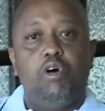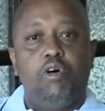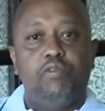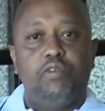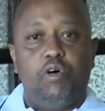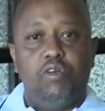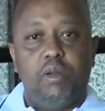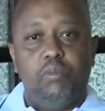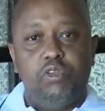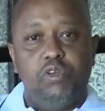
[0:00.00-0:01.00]
of
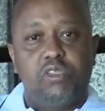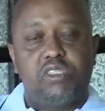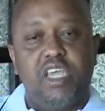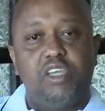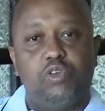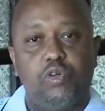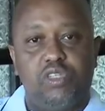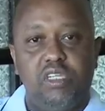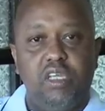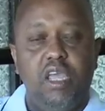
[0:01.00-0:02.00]
Honorable George
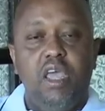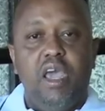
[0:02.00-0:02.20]
Saitoti